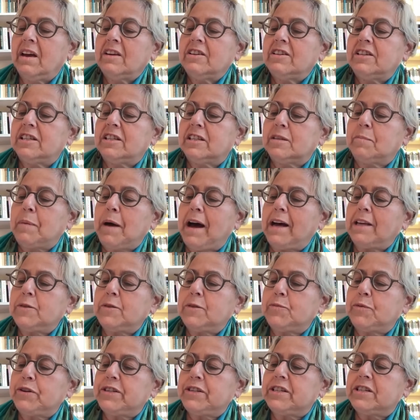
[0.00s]
She's the
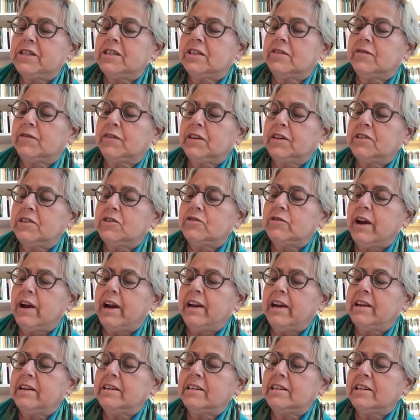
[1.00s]
past president of the
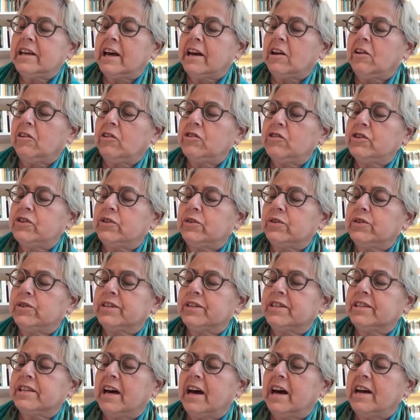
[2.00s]
Australian Psychological
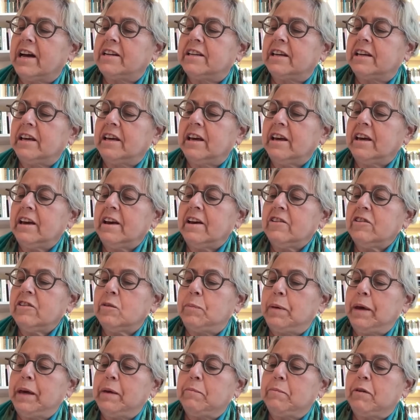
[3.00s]
Society
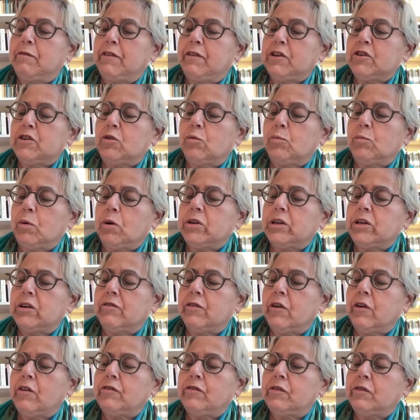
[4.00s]
the peak professional body
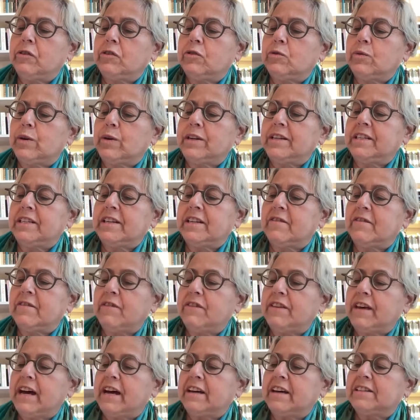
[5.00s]
of over
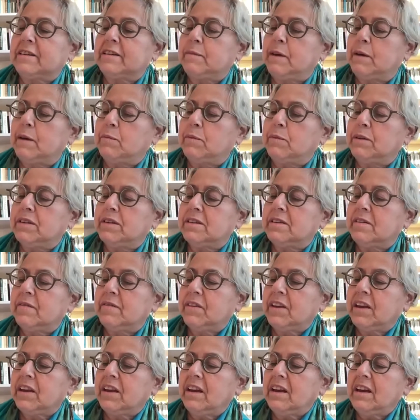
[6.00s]
27,000 members.
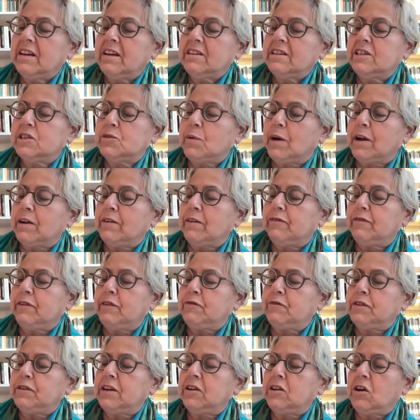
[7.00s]
She's one of
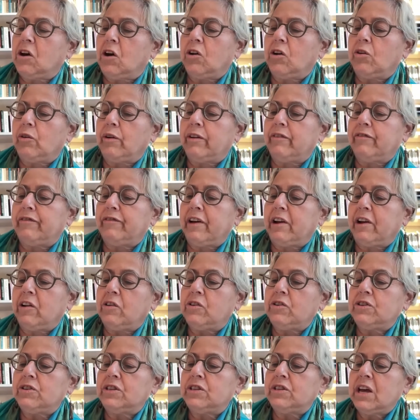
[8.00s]
15 honorary
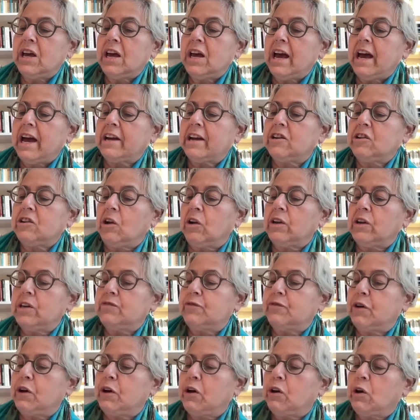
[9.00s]
fellows
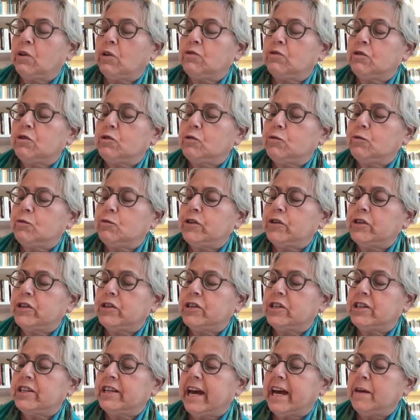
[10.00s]
acknowledged for her
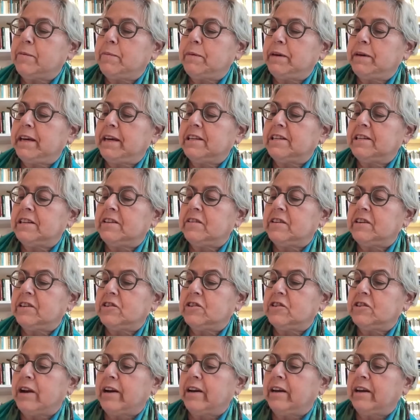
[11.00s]
contribution to the APS and the
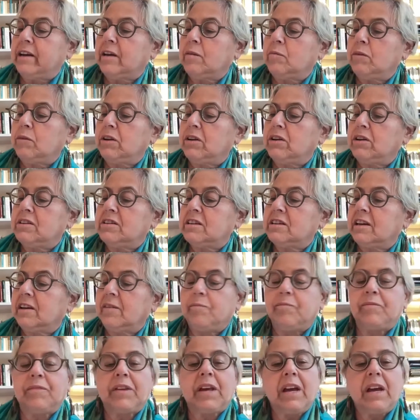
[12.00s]
Australian community.